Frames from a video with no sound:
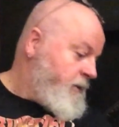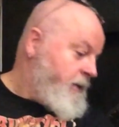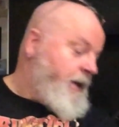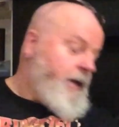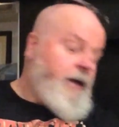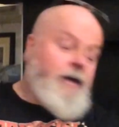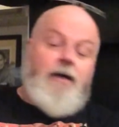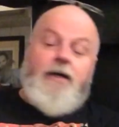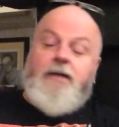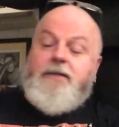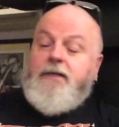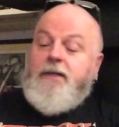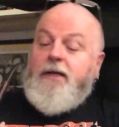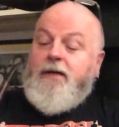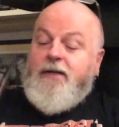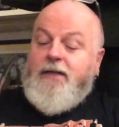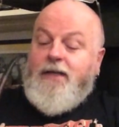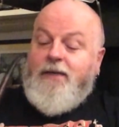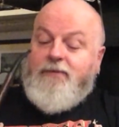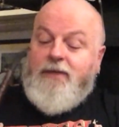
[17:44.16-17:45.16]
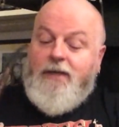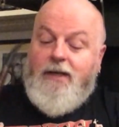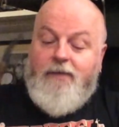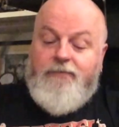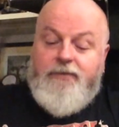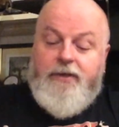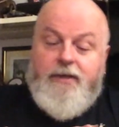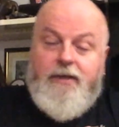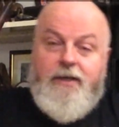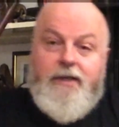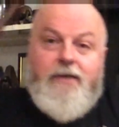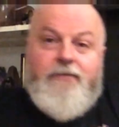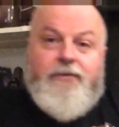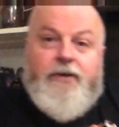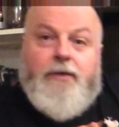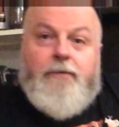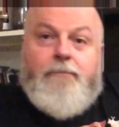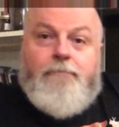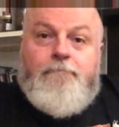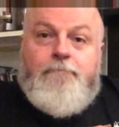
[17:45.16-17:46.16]
Now, I think I'm going to have to love you and leave
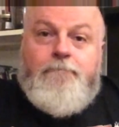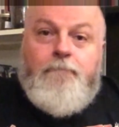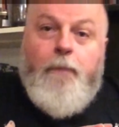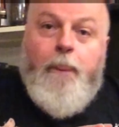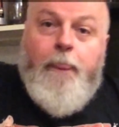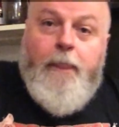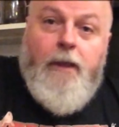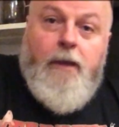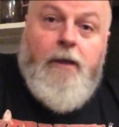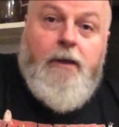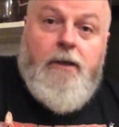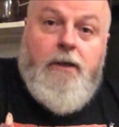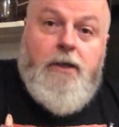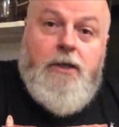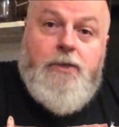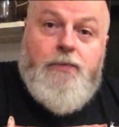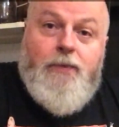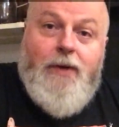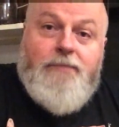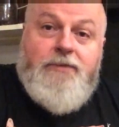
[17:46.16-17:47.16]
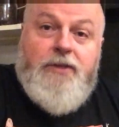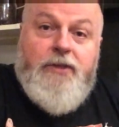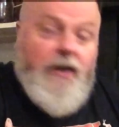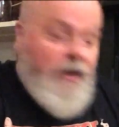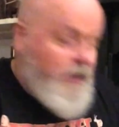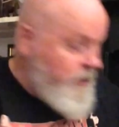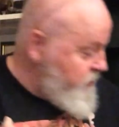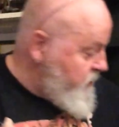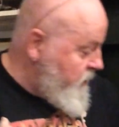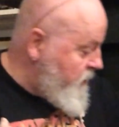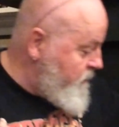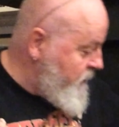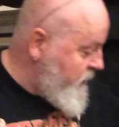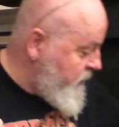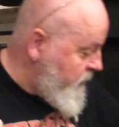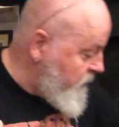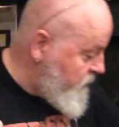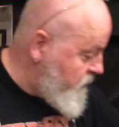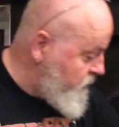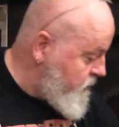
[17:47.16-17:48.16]
you, because we're up to 19
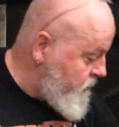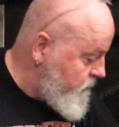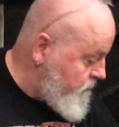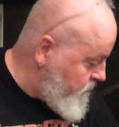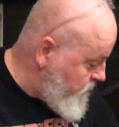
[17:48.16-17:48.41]
minutes.